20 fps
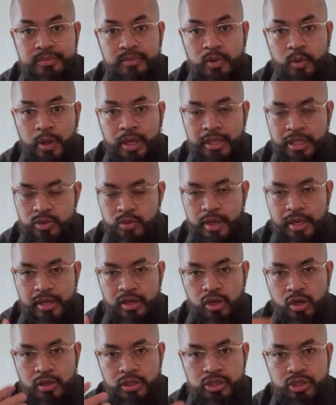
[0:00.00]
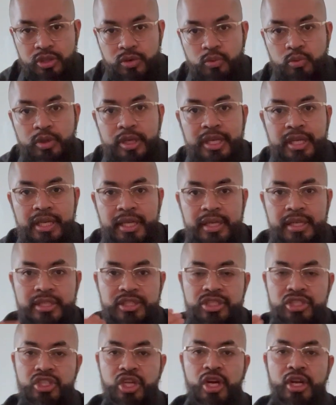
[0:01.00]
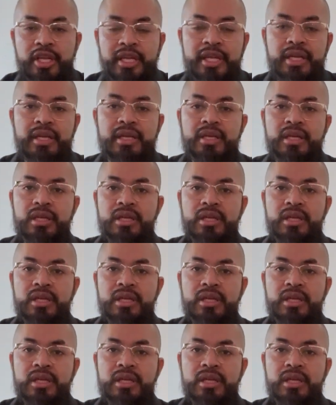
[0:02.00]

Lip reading: right? That's why I encourage you to read, study,